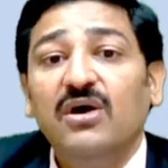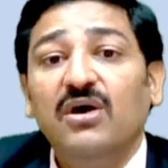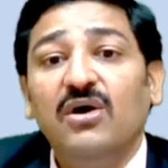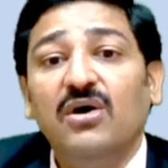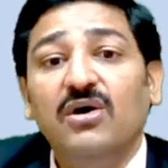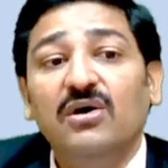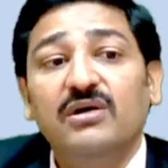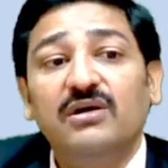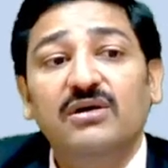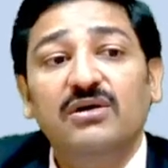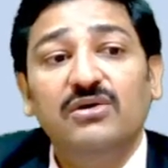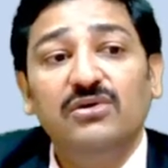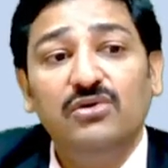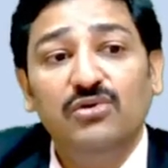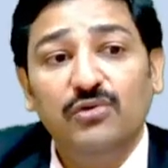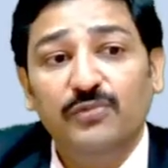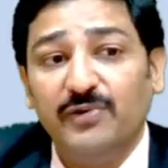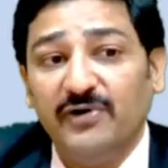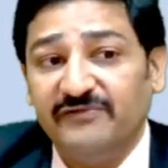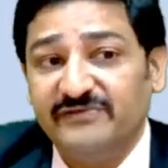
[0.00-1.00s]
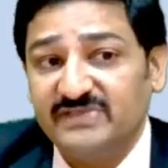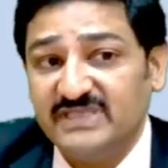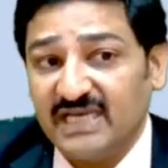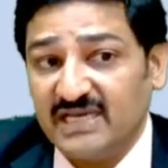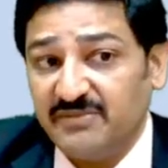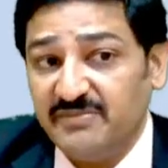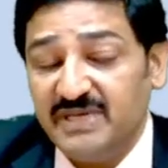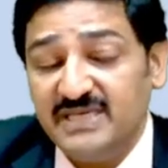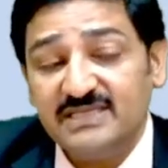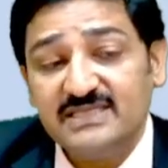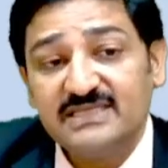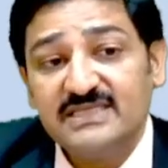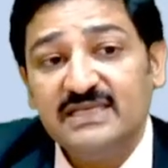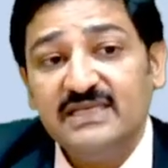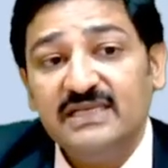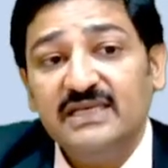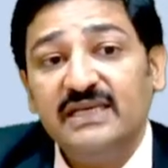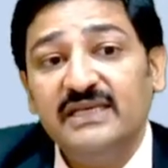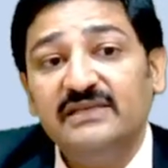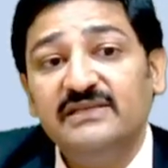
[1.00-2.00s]
or a group of segments
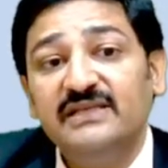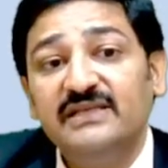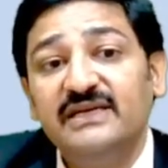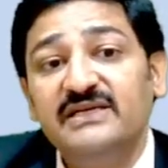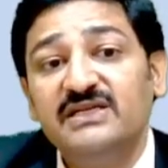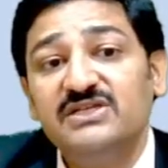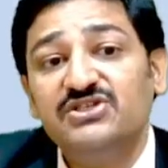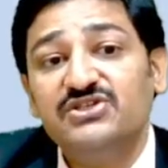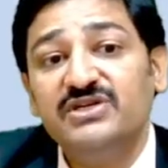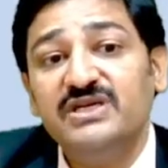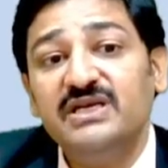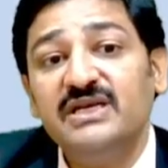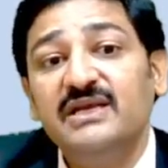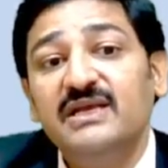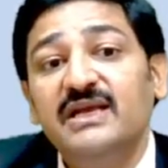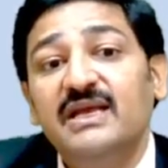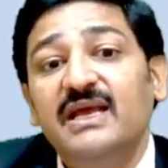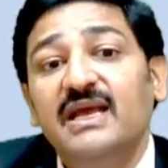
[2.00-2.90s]
in the industry.